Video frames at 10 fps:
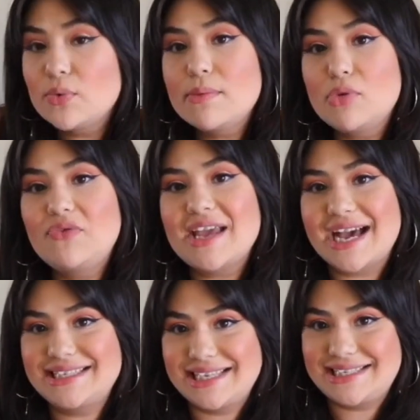remove the
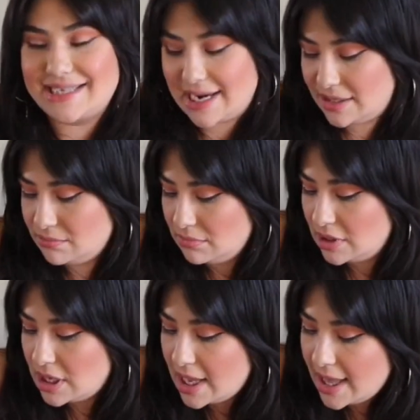excess denim
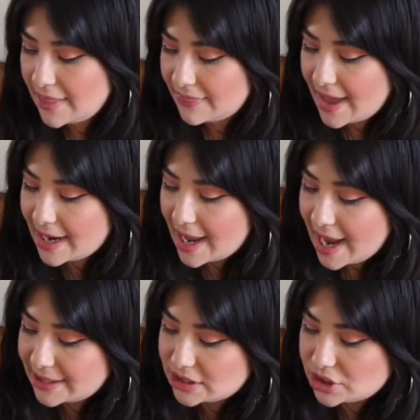that
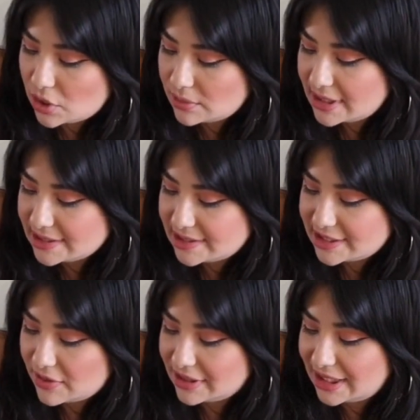I don't
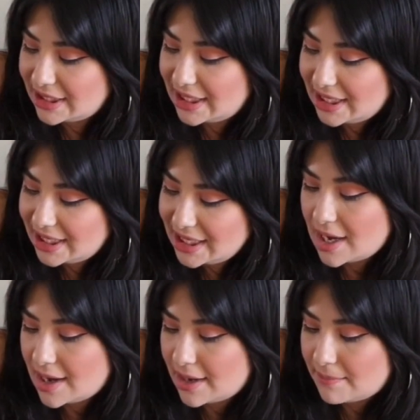necessarily need.
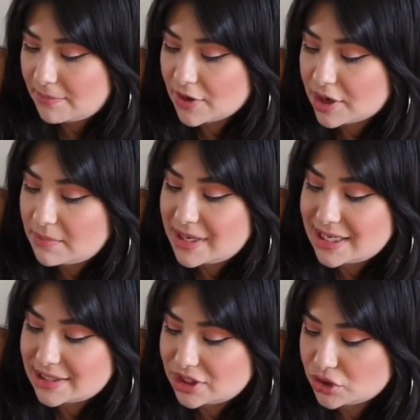They're gonna be
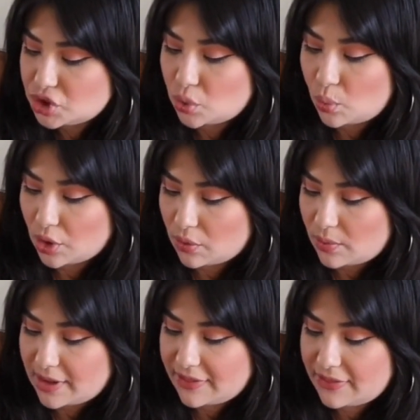easier to work
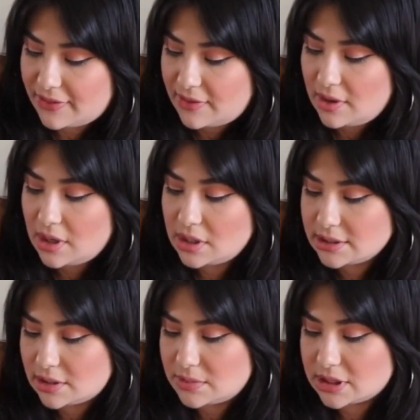with.
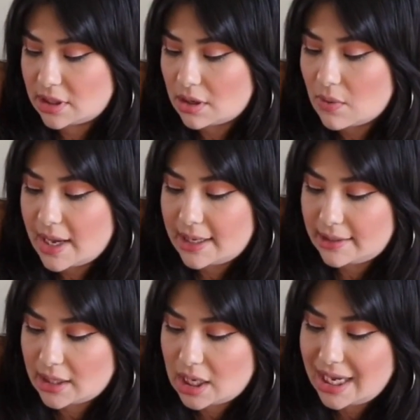So I'm just gonna go ahead
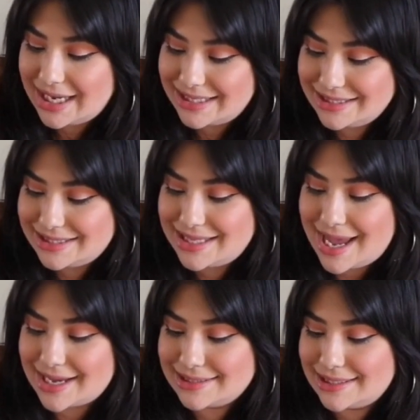and cut the
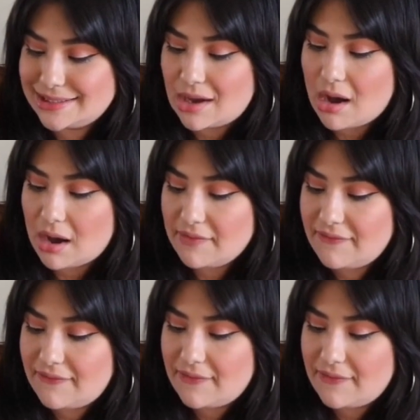excess off.